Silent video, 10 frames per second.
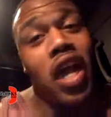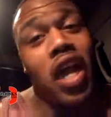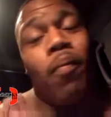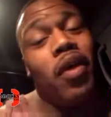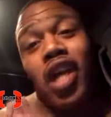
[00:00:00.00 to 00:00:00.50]

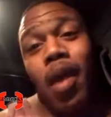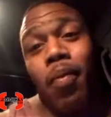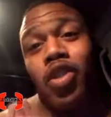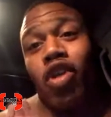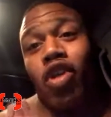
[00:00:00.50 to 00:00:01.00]
So I missed the
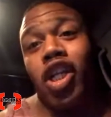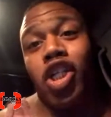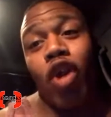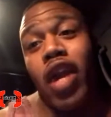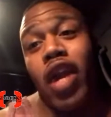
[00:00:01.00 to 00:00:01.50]

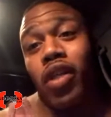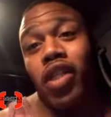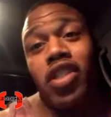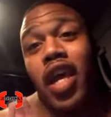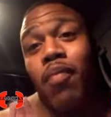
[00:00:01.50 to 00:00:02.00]
opportunity to train
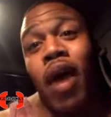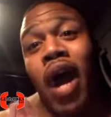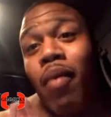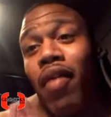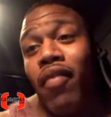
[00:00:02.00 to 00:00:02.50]
with, say,
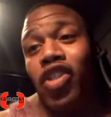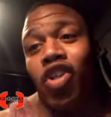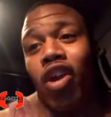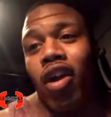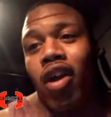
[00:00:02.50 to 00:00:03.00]
Bob Evans
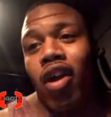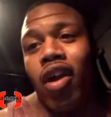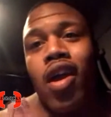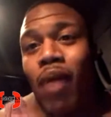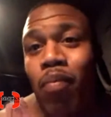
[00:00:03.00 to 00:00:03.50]
or
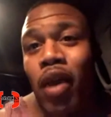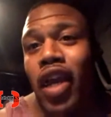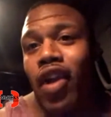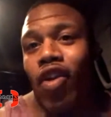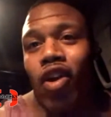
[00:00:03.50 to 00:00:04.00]
Mike
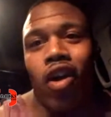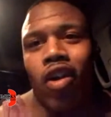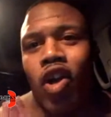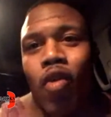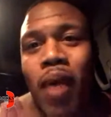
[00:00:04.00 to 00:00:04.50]
Bennett
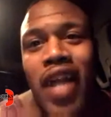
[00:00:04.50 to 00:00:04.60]
or,